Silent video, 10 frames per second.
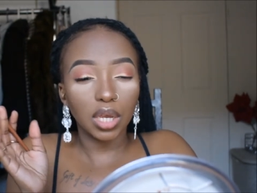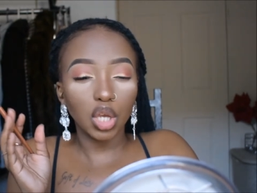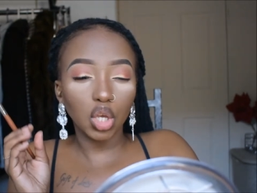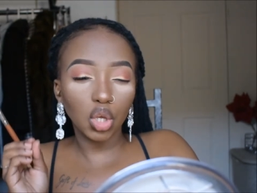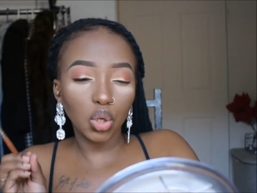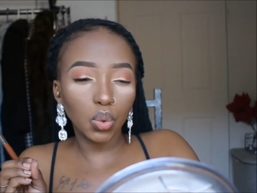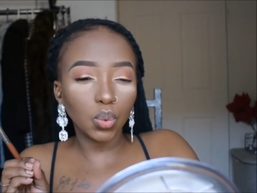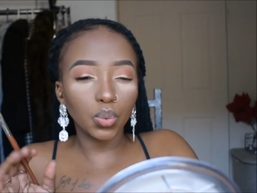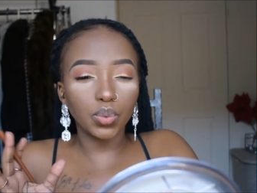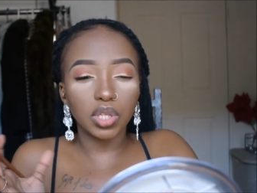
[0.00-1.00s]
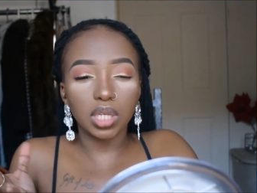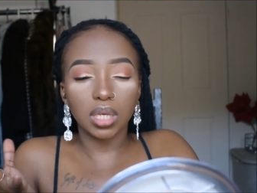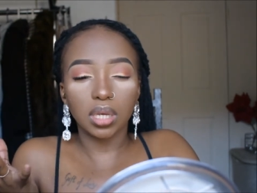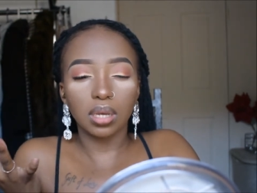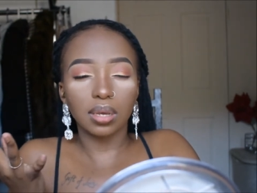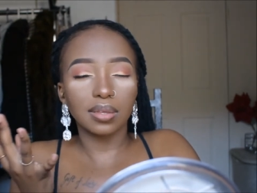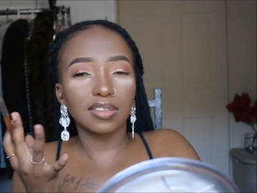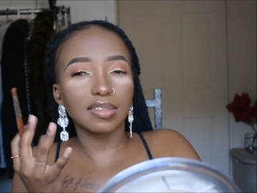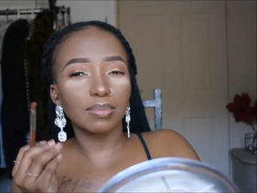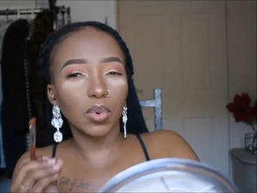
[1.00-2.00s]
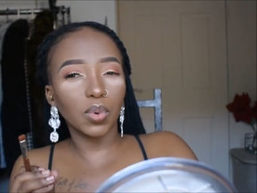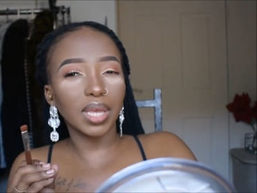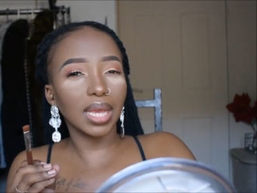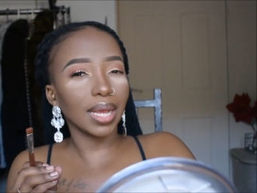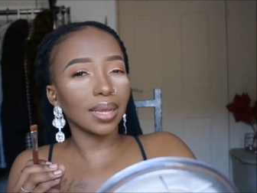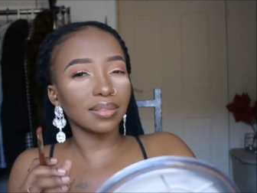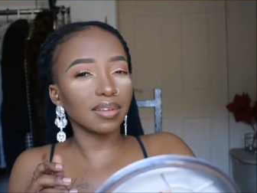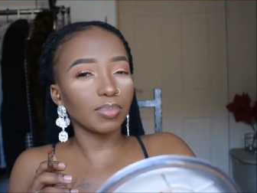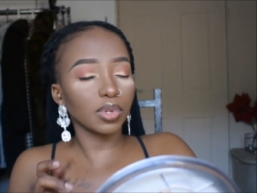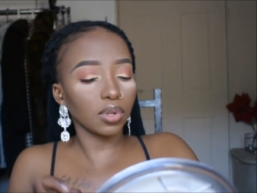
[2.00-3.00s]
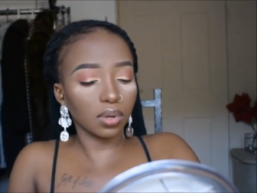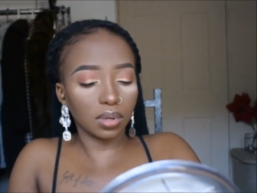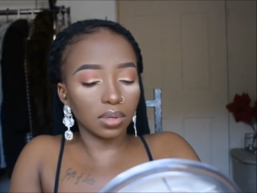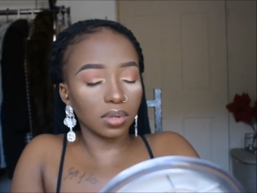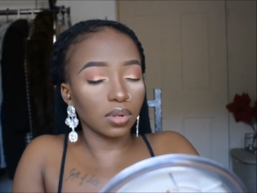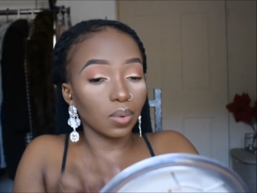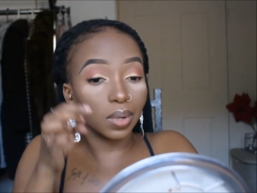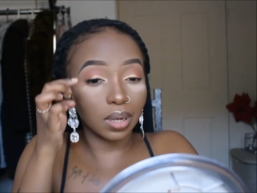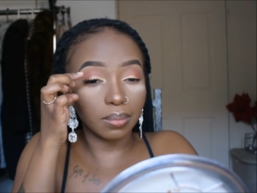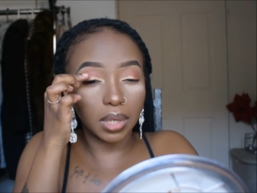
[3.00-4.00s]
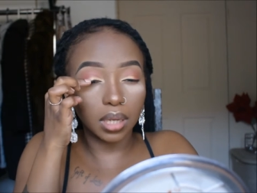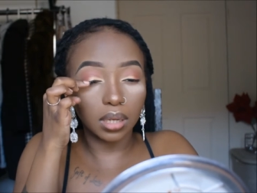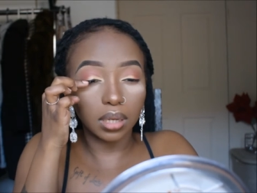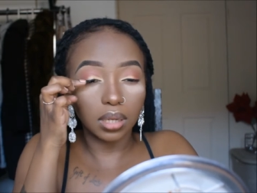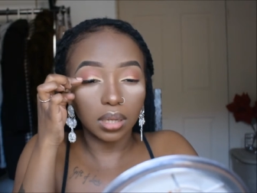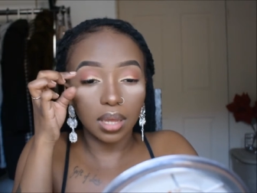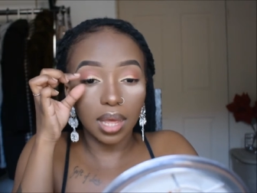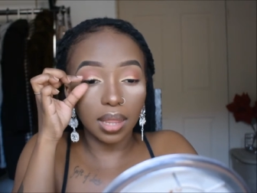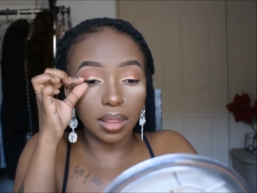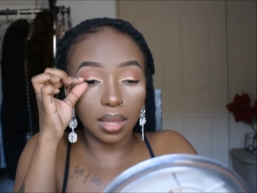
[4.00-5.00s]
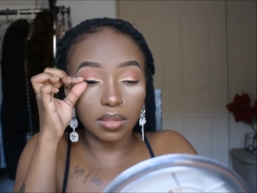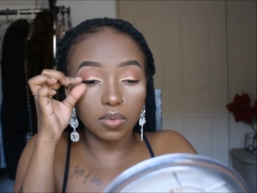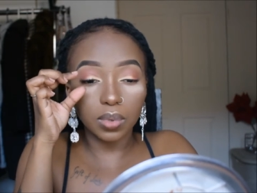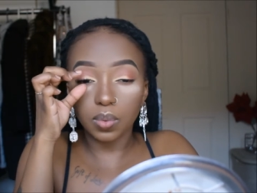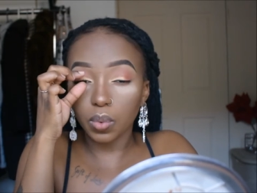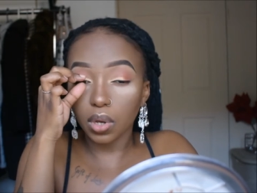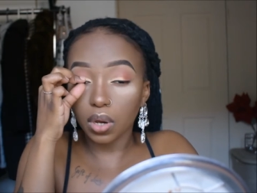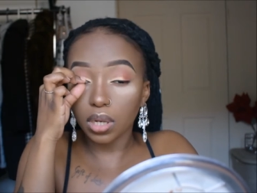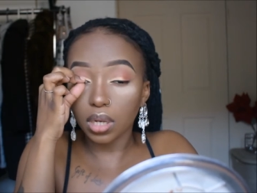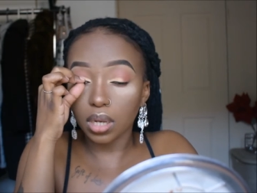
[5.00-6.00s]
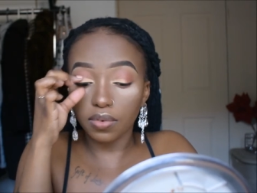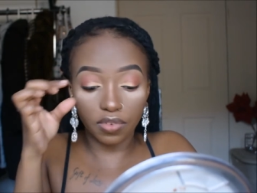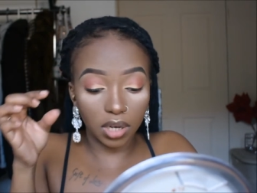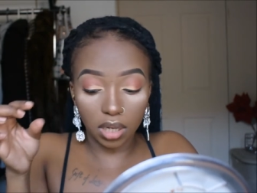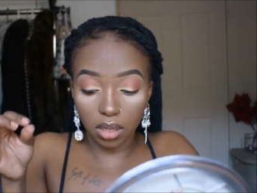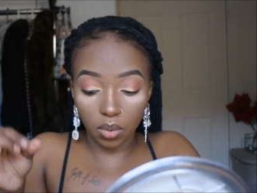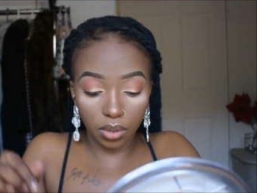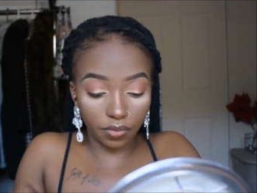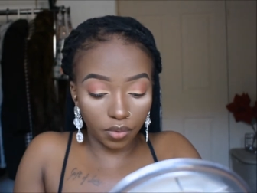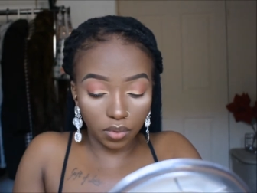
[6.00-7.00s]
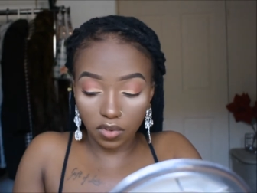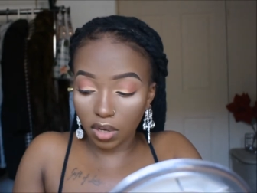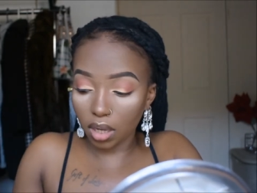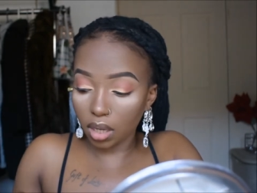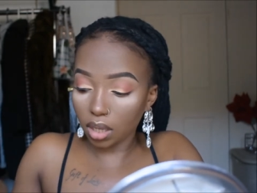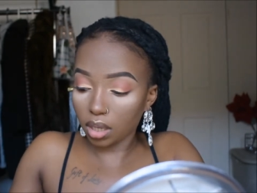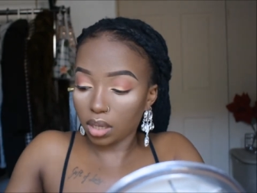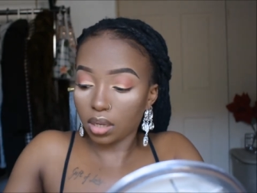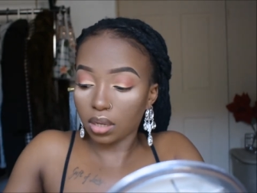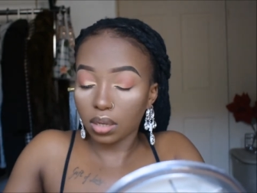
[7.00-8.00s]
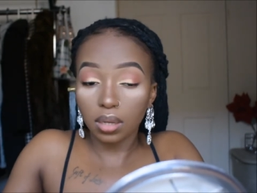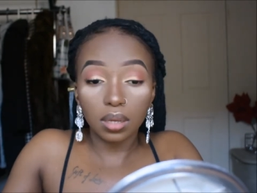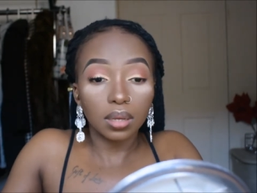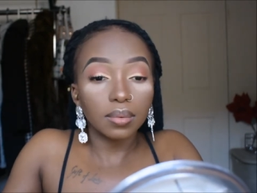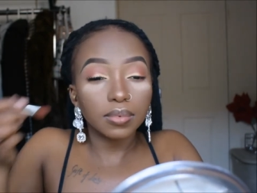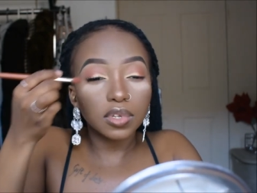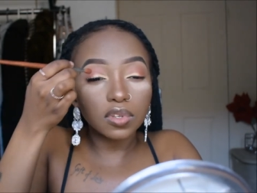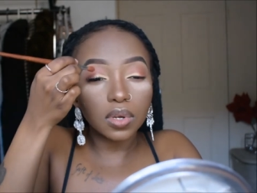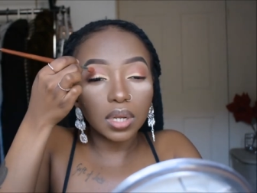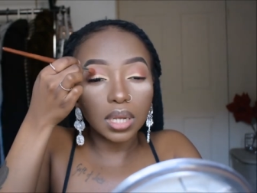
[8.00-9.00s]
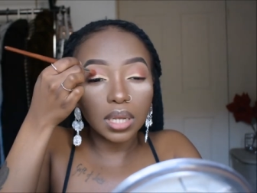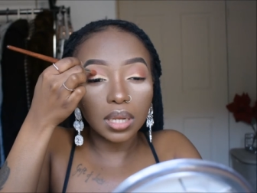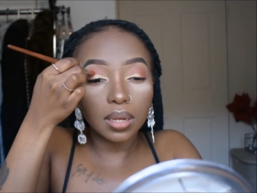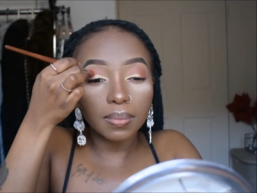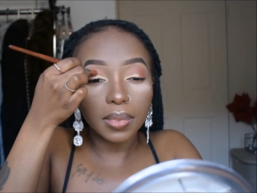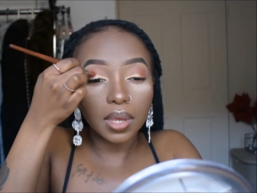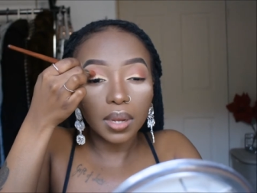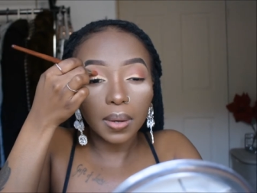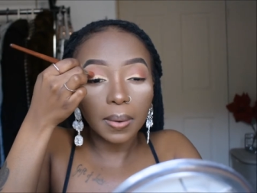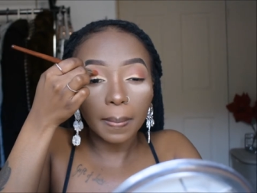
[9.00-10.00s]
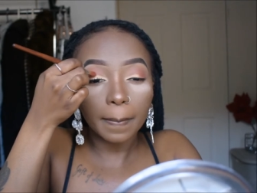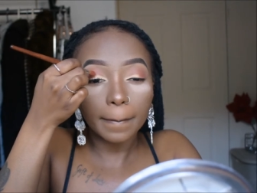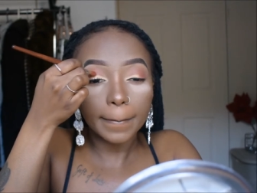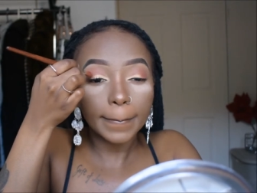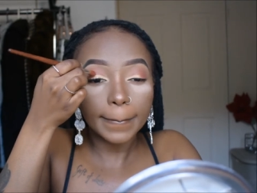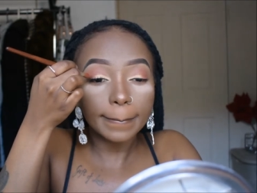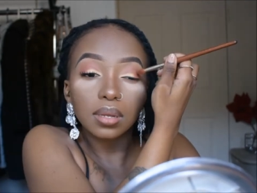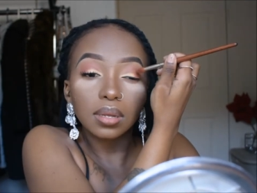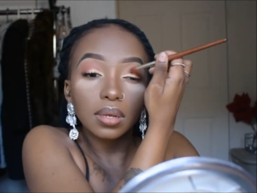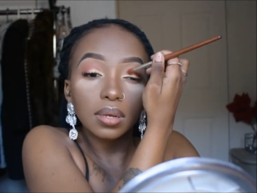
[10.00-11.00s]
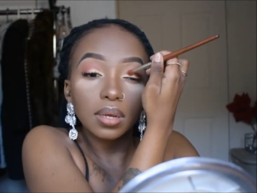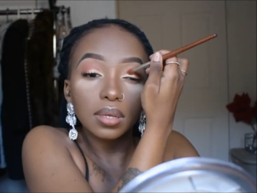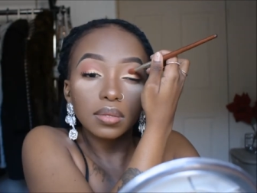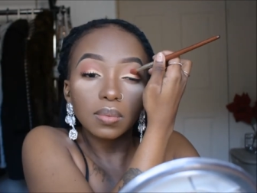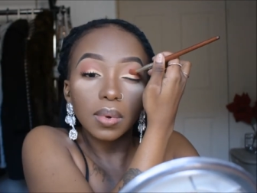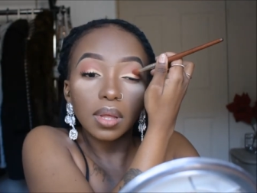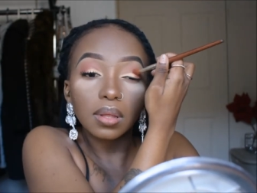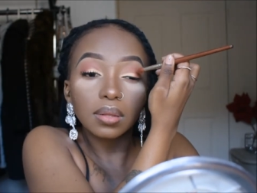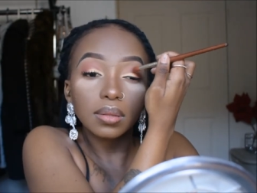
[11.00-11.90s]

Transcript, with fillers: cute smoky eye type of look. You know? And that's what we are definitely going for today. Just gonna clean up there and here as well.